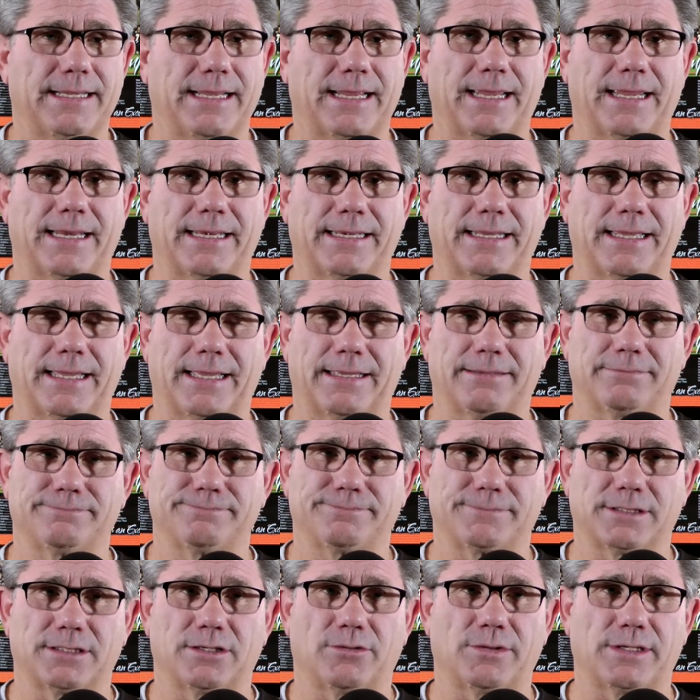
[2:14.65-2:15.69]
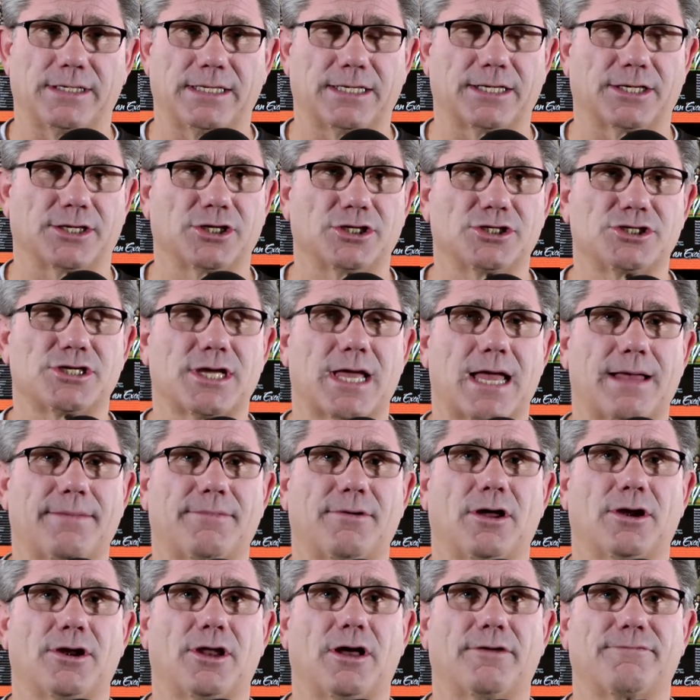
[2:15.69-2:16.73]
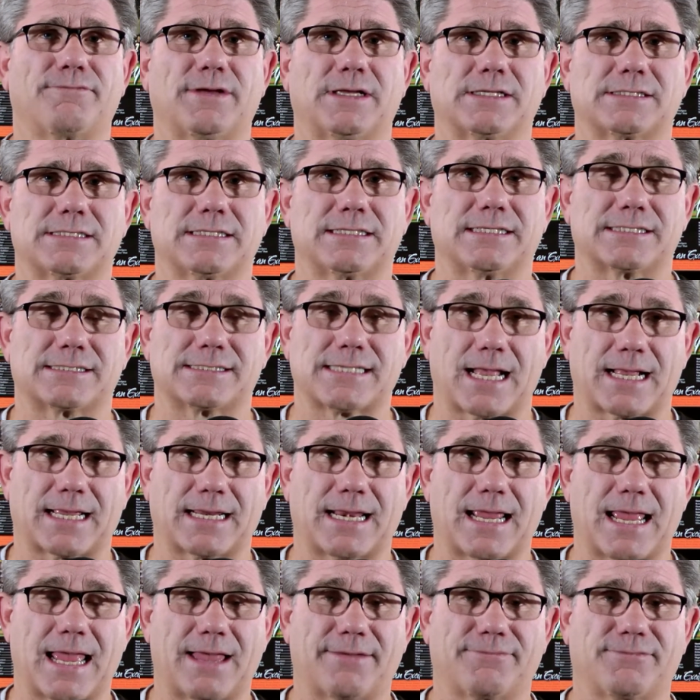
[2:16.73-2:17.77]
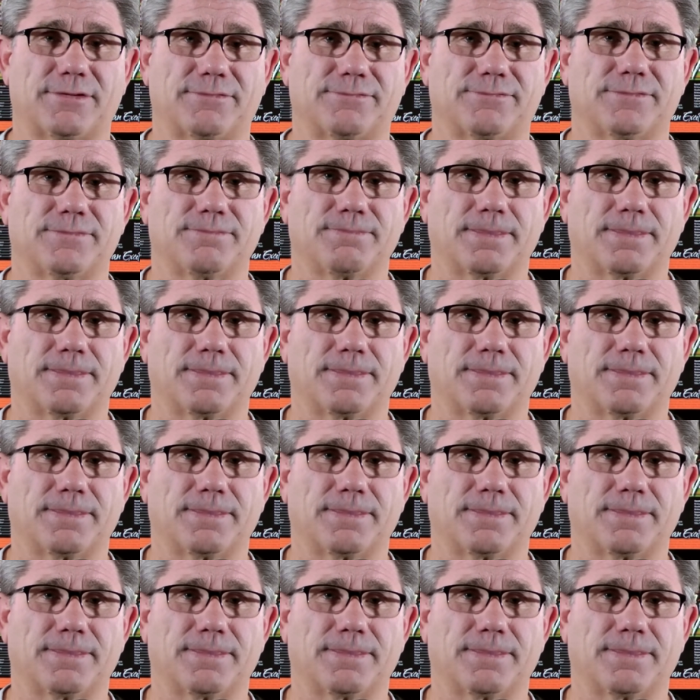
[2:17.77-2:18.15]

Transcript: And we did a good job on offense in the second half of